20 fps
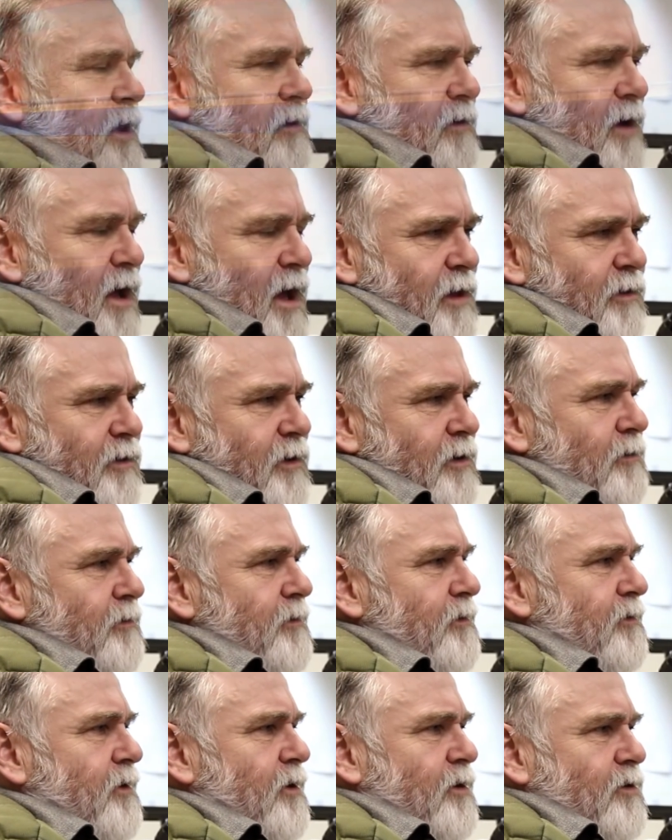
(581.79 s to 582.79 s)
there are ethical
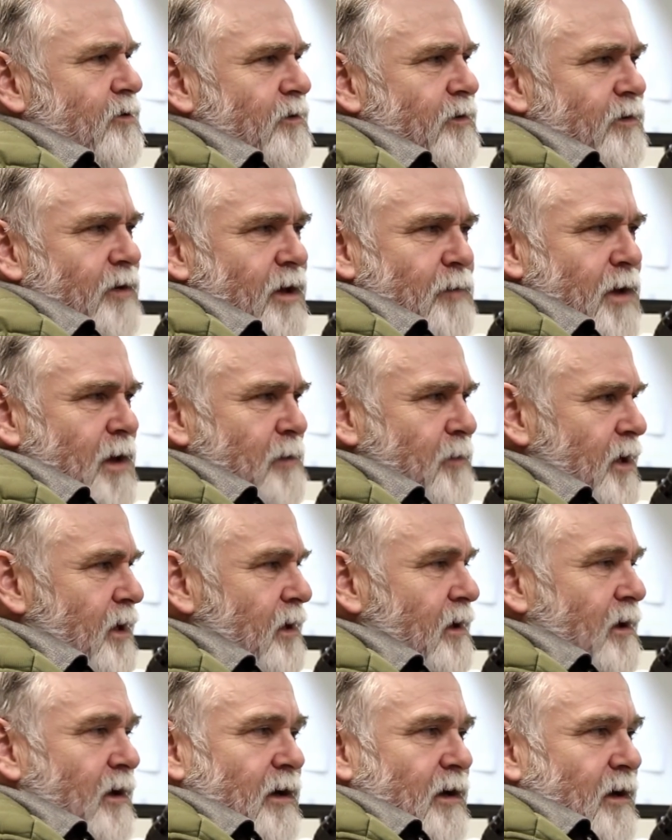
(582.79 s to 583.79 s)
discussions. There may
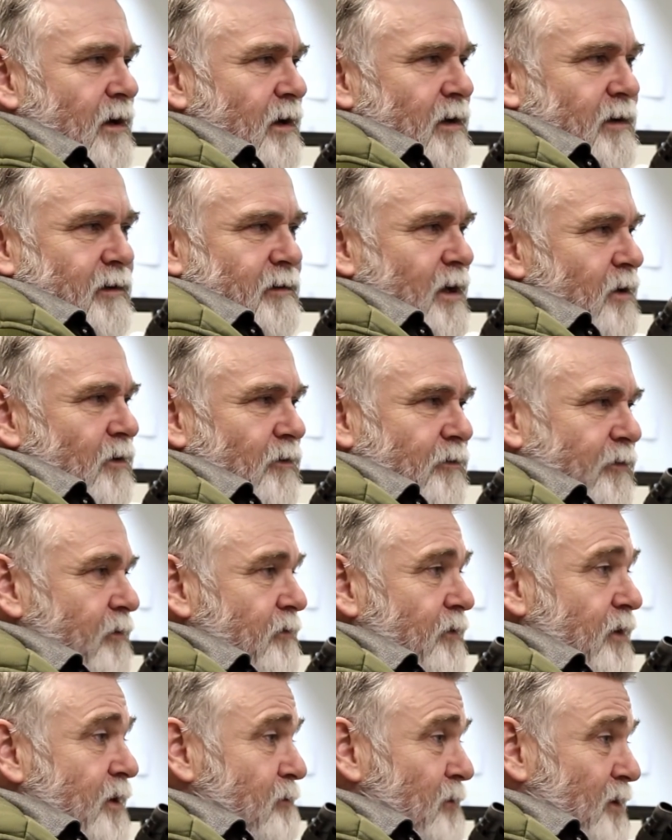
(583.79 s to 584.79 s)
be 10 or
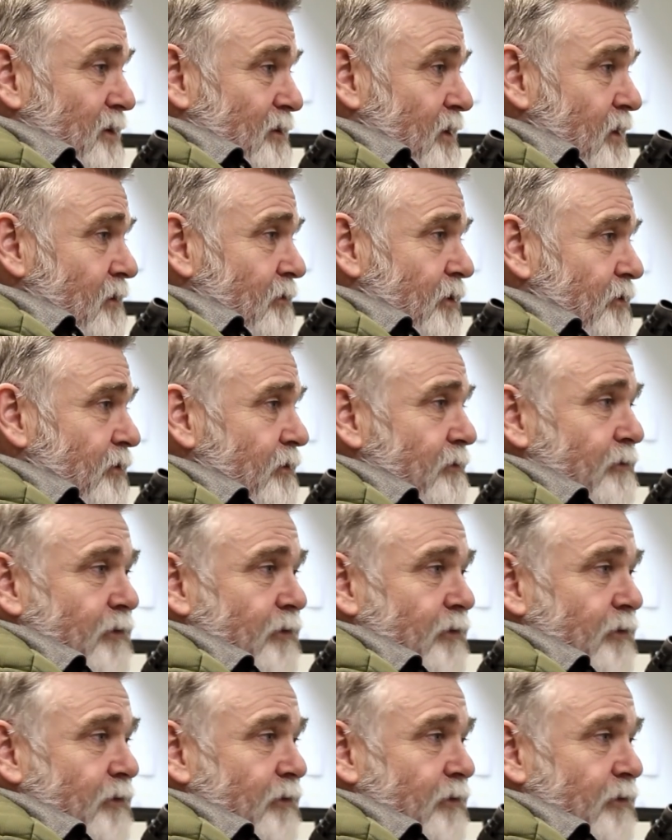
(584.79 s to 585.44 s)
15 materials